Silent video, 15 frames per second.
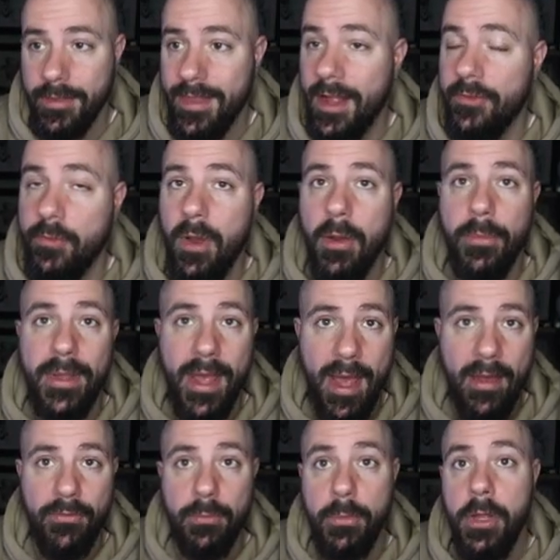That's why we
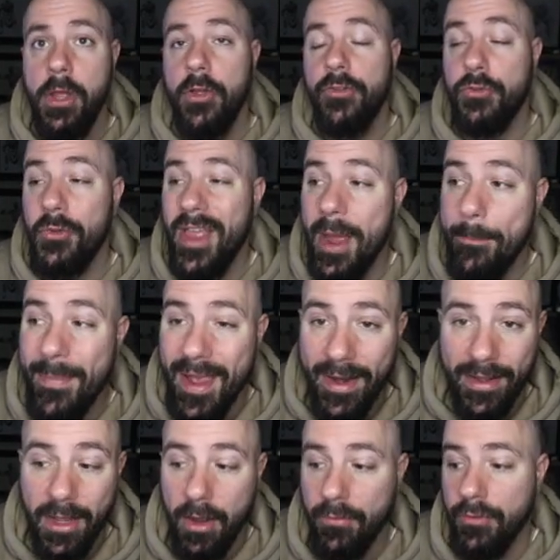have him so that man
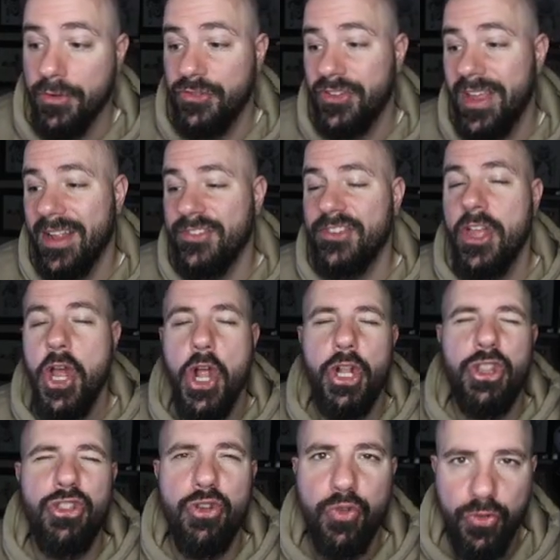coverage gets
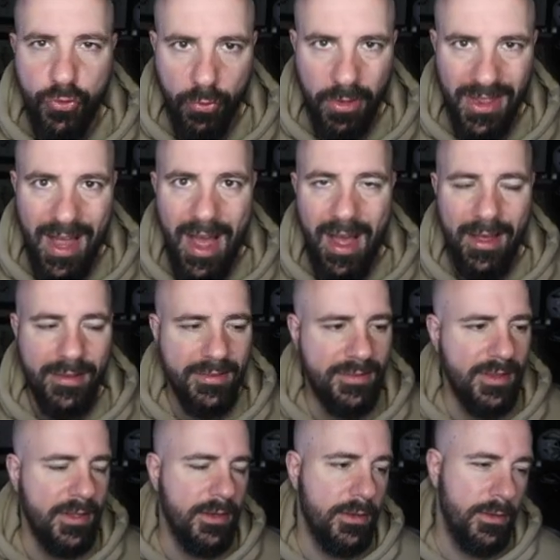neutralized.
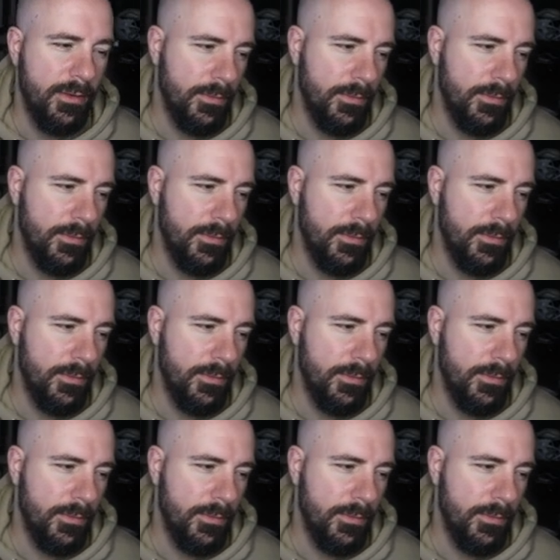And